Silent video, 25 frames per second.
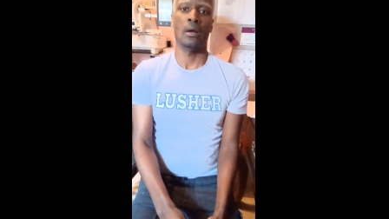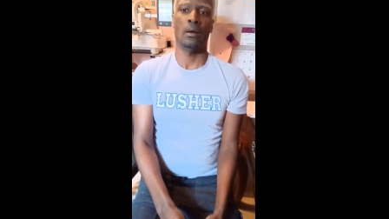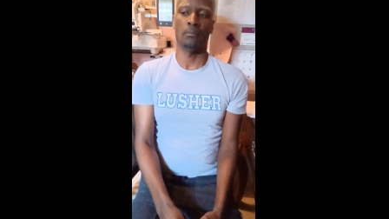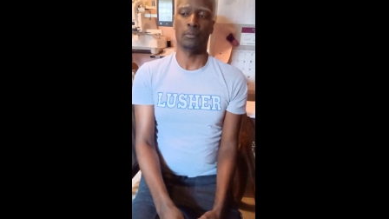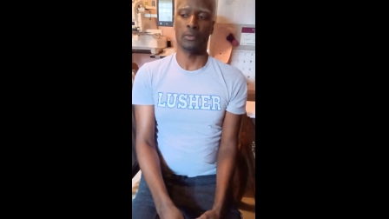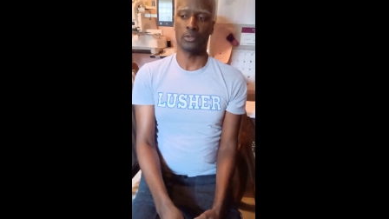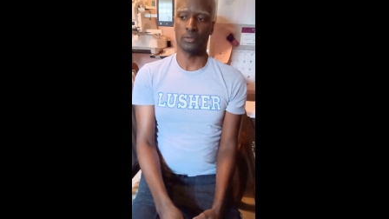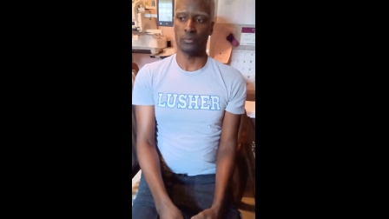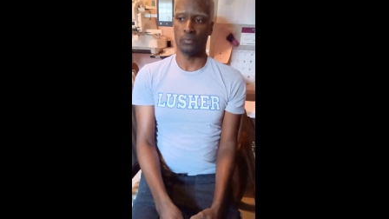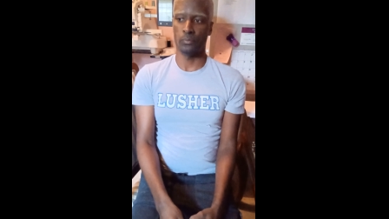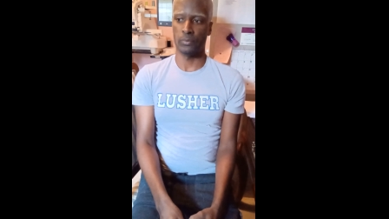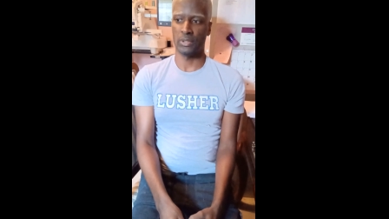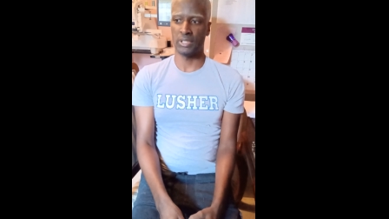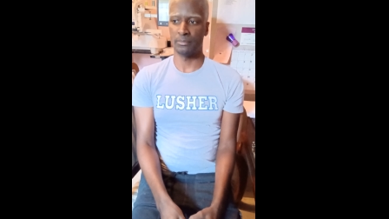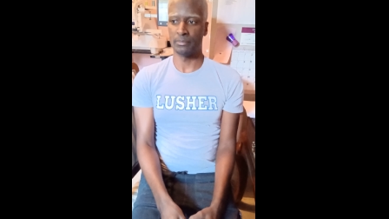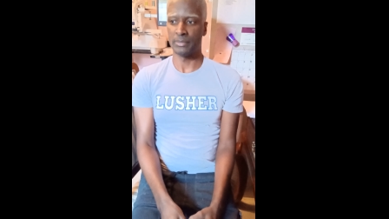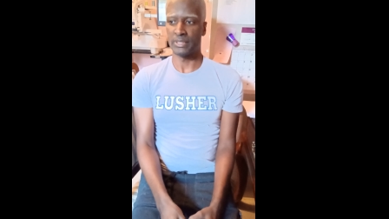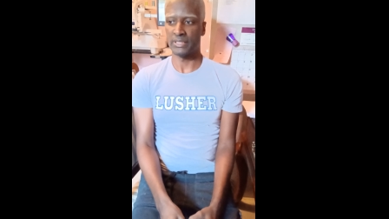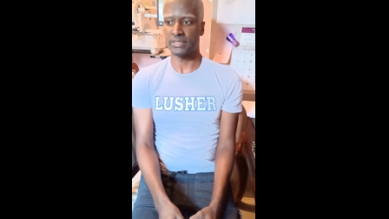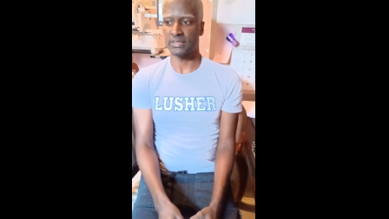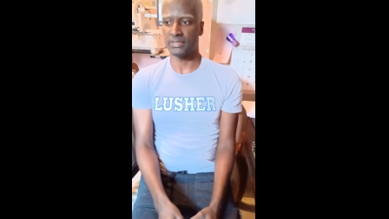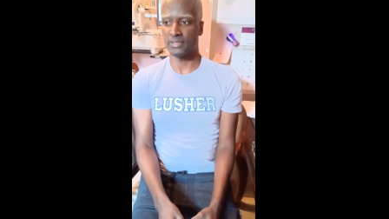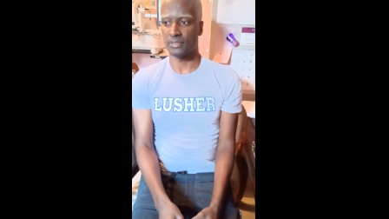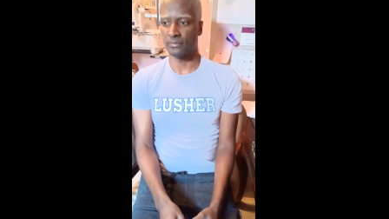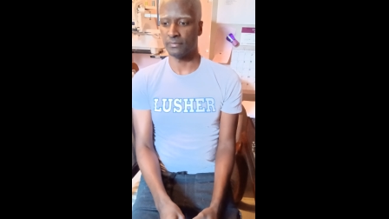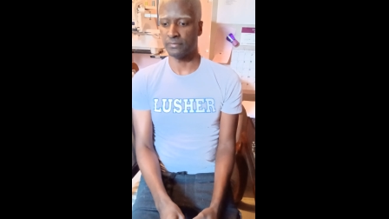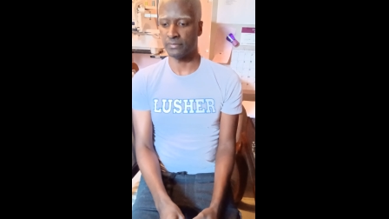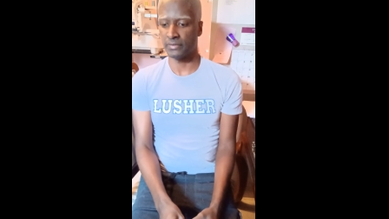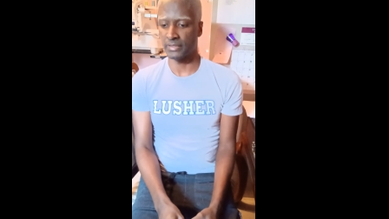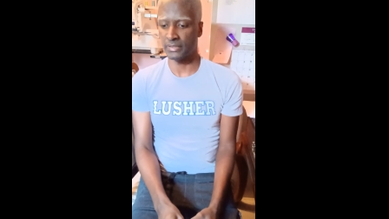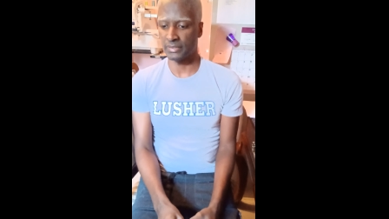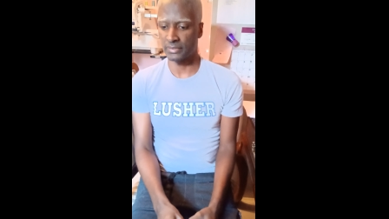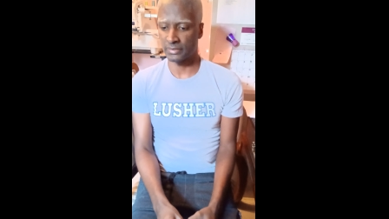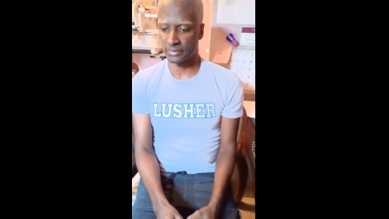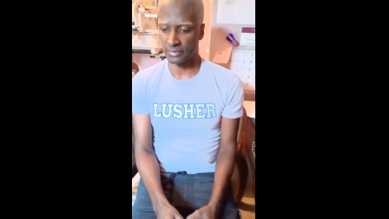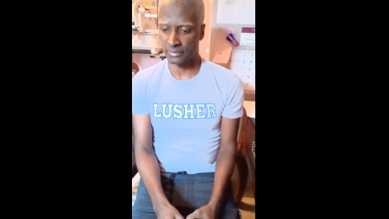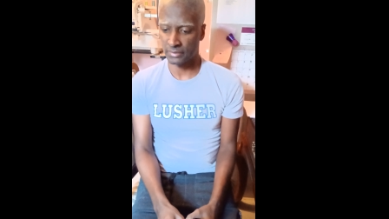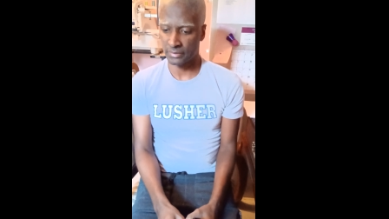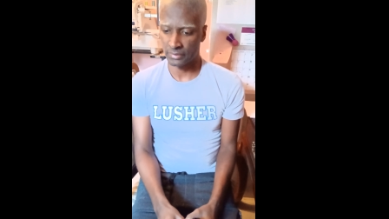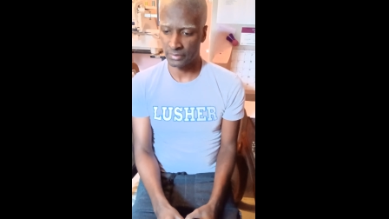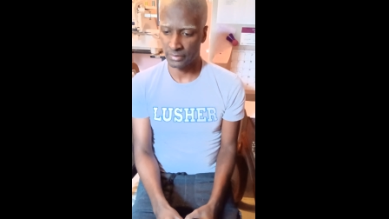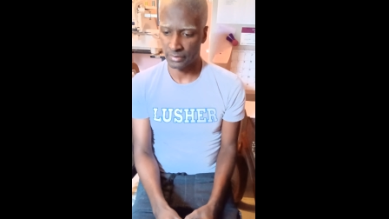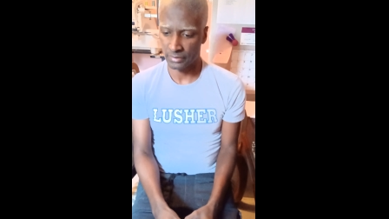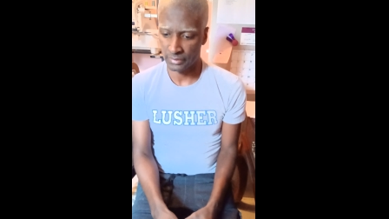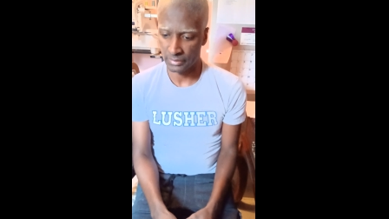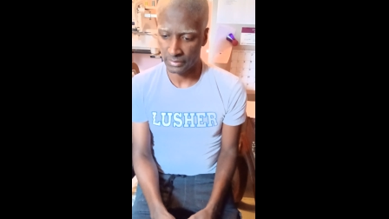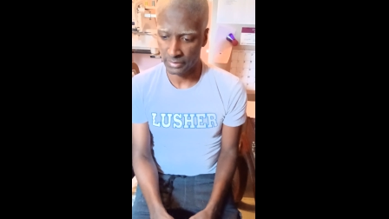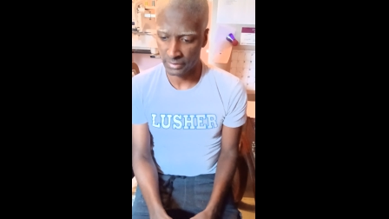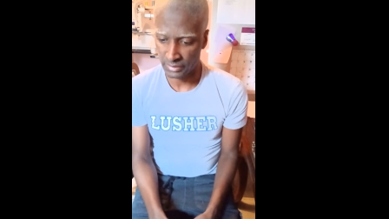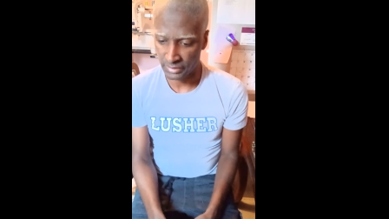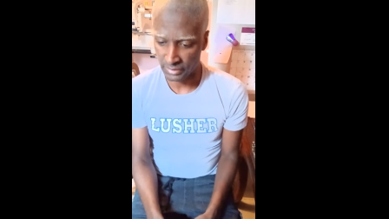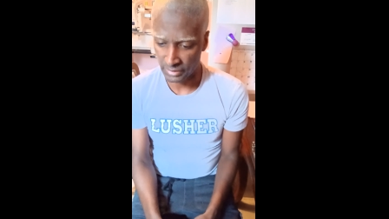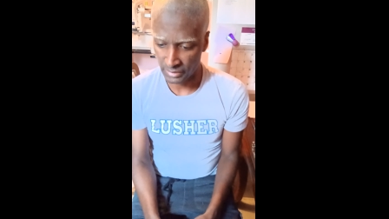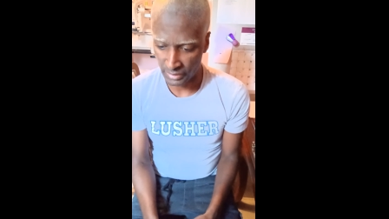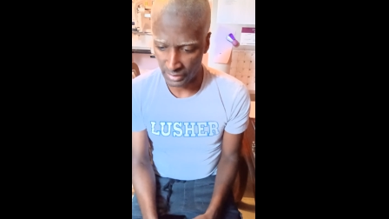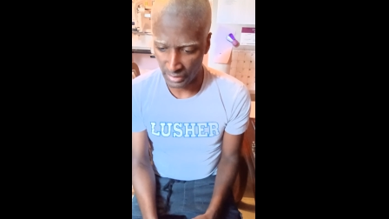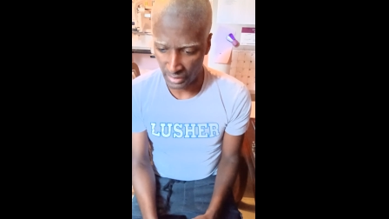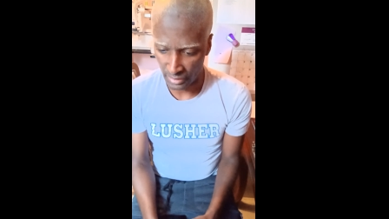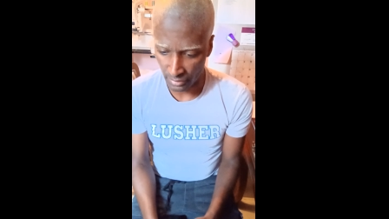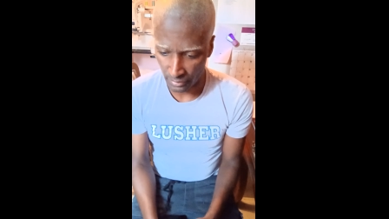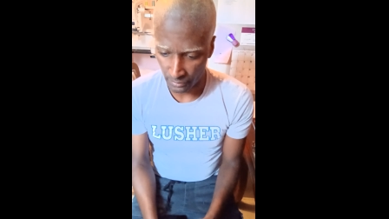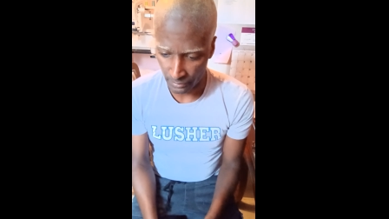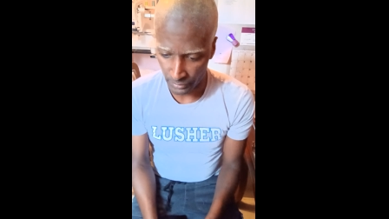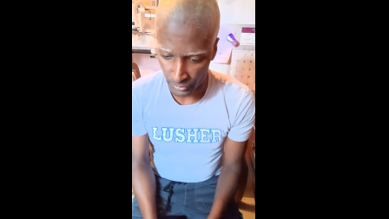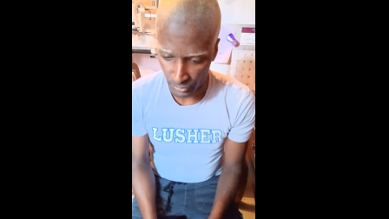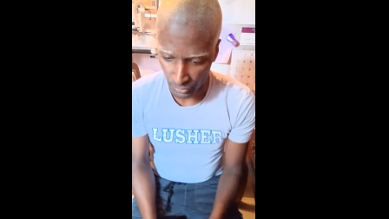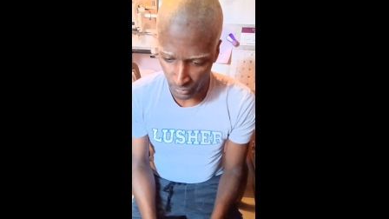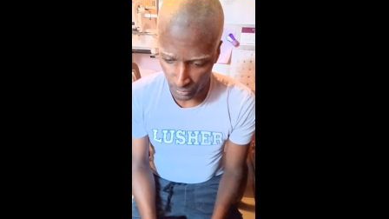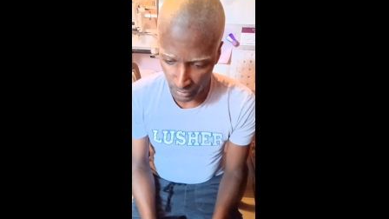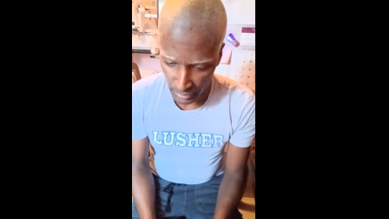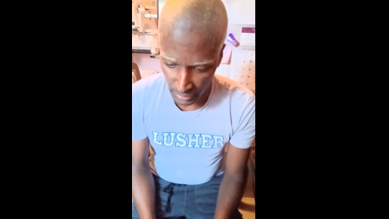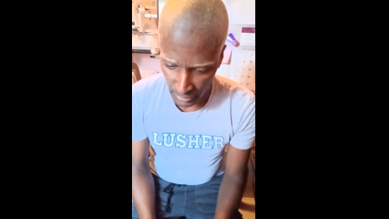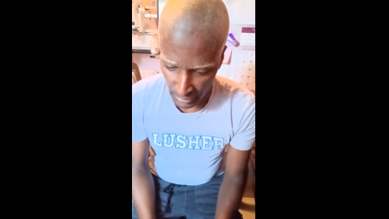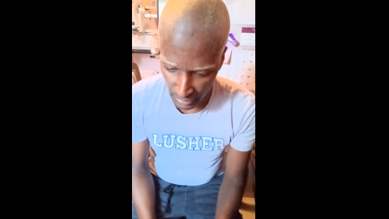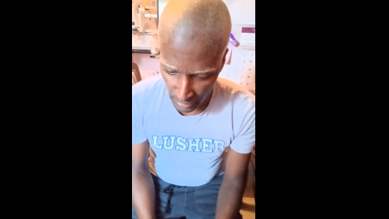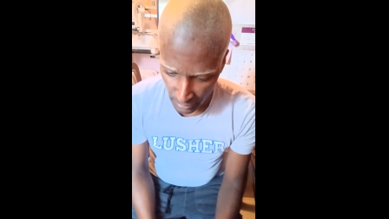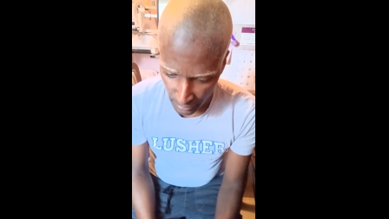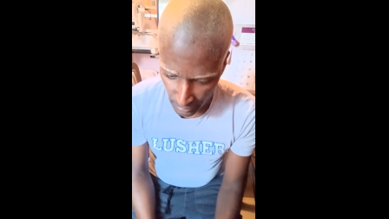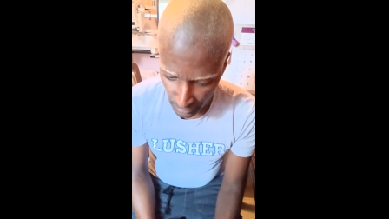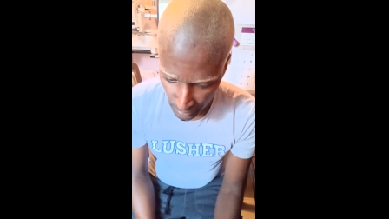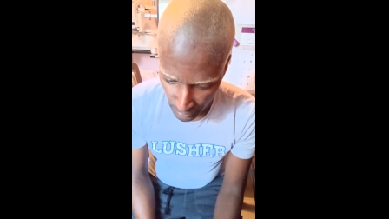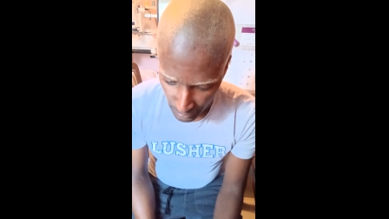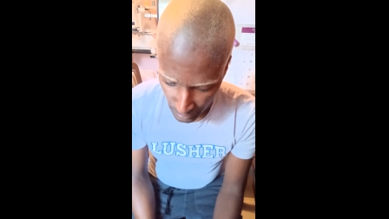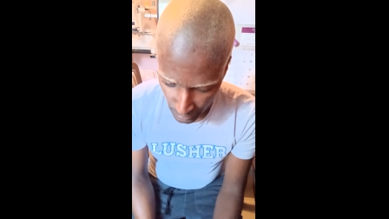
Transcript: I'm gonna weigh myself in, see how I'm doing.